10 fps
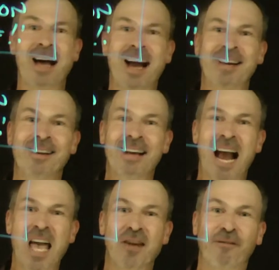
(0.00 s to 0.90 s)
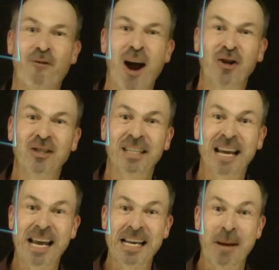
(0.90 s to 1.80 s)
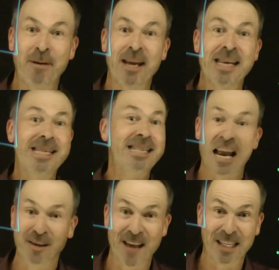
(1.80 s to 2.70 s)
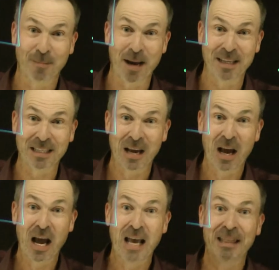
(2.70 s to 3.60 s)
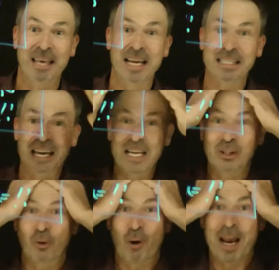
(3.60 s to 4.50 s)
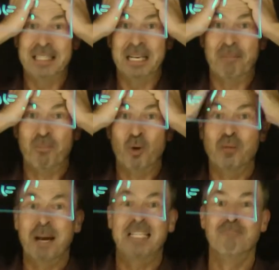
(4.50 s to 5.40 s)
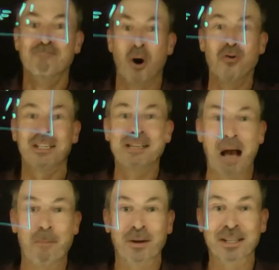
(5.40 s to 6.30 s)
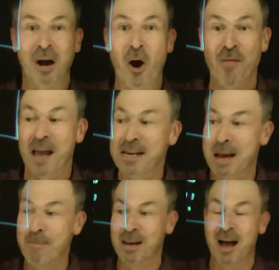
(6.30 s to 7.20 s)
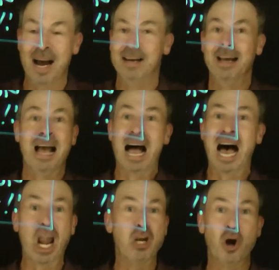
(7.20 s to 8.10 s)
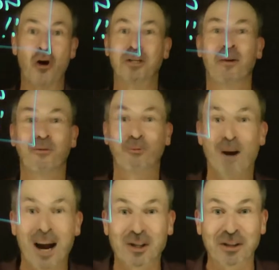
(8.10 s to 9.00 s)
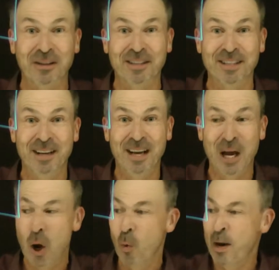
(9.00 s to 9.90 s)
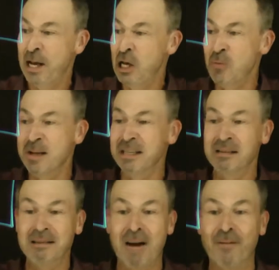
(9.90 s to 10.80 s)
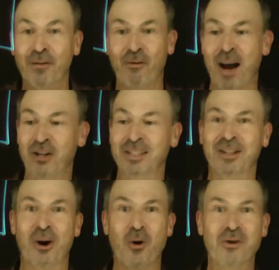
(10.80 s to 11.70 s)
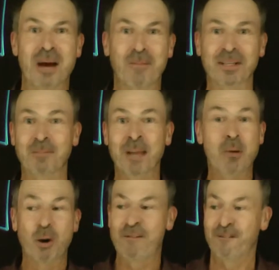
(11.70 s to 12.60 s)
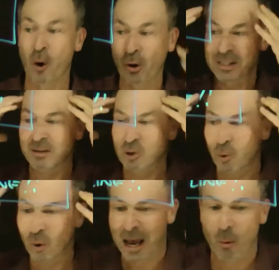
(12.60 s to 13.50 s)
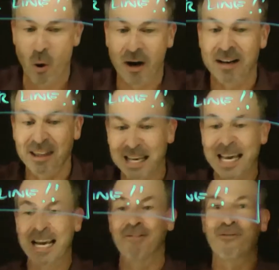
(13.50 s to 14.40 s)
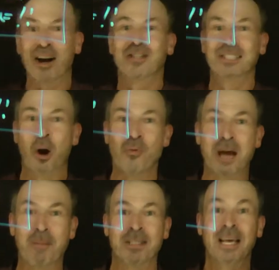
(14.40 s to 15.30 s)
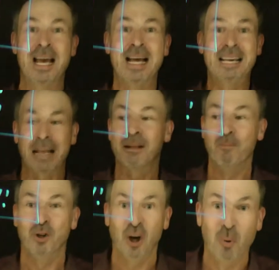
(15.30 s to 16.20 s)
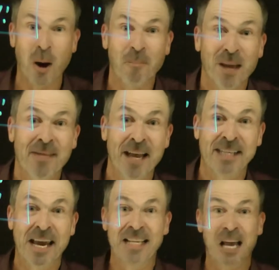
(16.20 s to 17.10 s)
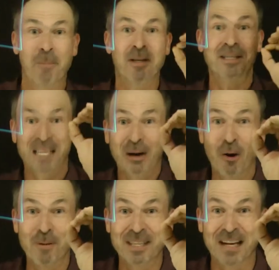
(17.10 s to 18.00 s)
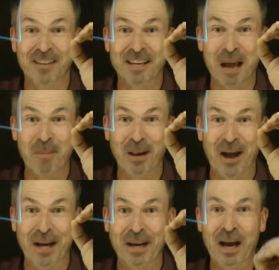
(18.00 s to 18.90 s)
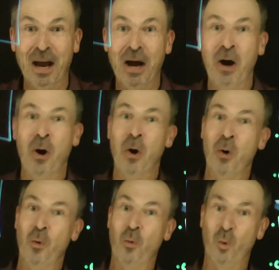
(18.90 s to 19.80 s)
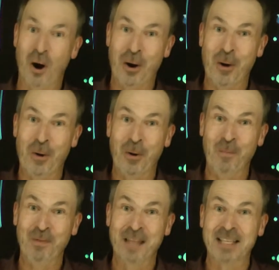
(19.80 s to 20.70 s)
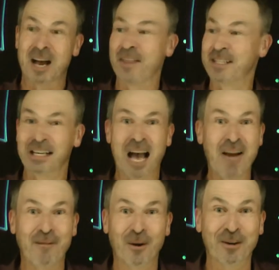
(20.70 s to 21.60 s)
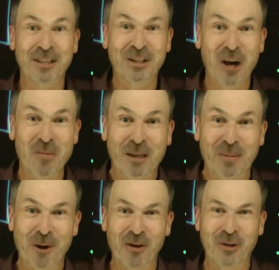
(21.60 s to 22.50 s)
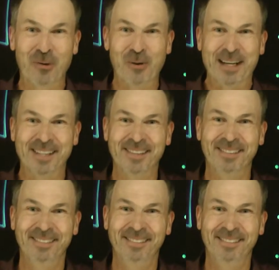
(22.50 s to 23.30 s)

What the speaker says: line, and the fractions are taking up none of that space. This is crazy, which means most numbers on that number line are not fractions. We humans love the fractions and the whole numbers. We focus and do all our work and thinking in fractions and whole numbers, yet, do you know what? That takes up 0% of the number line. Whoa, that's either delightful or disturbing, I'm not sure which.